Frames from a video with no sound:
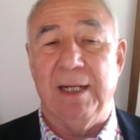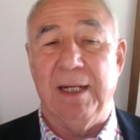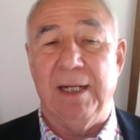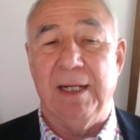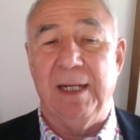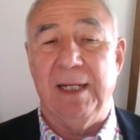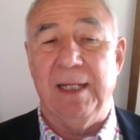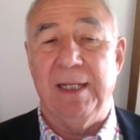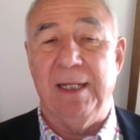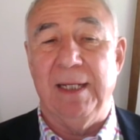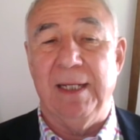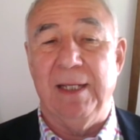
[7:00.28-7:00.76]

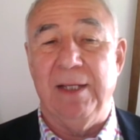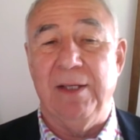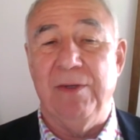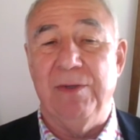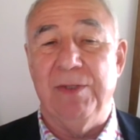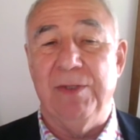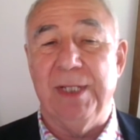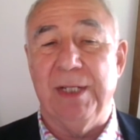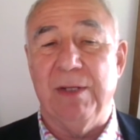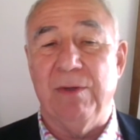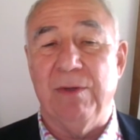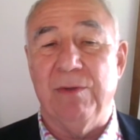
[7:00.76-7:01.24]

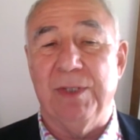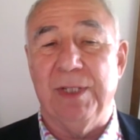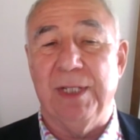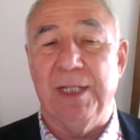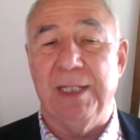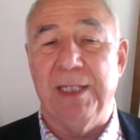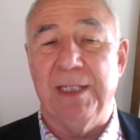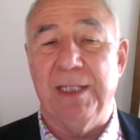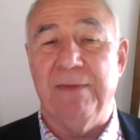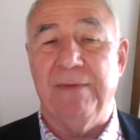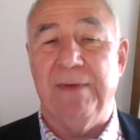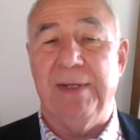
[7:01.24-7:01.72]
using
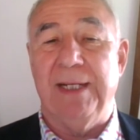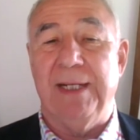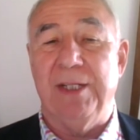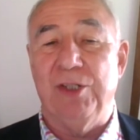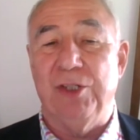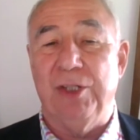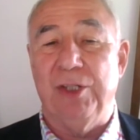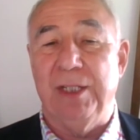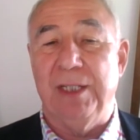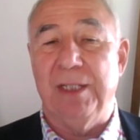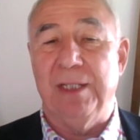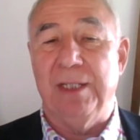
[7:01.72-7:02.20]
alternative
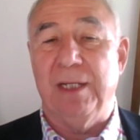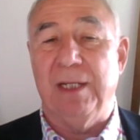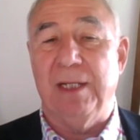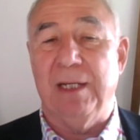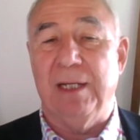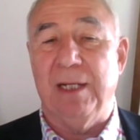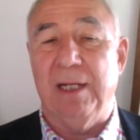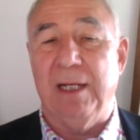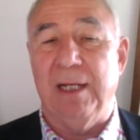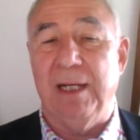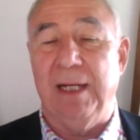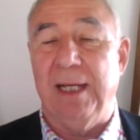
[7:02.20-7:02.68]
energy,
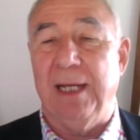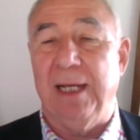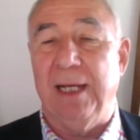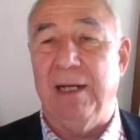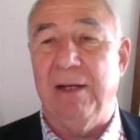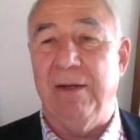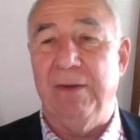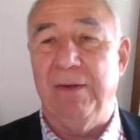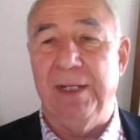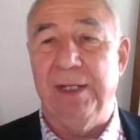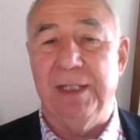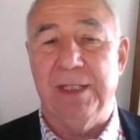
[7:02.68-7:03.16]

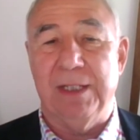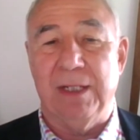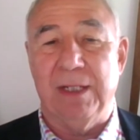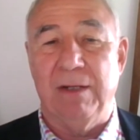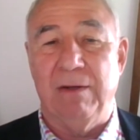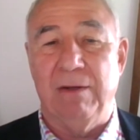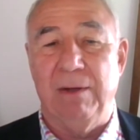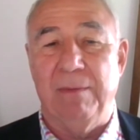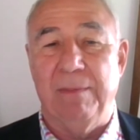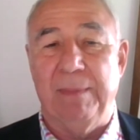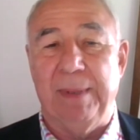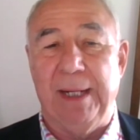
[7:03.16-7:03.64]
including
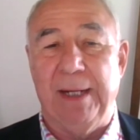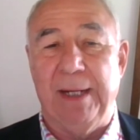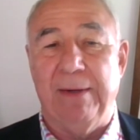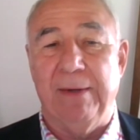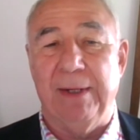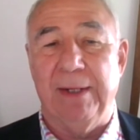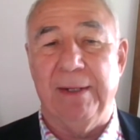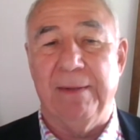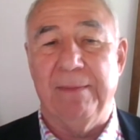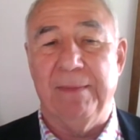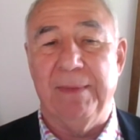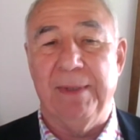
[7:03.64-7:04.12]
solar power,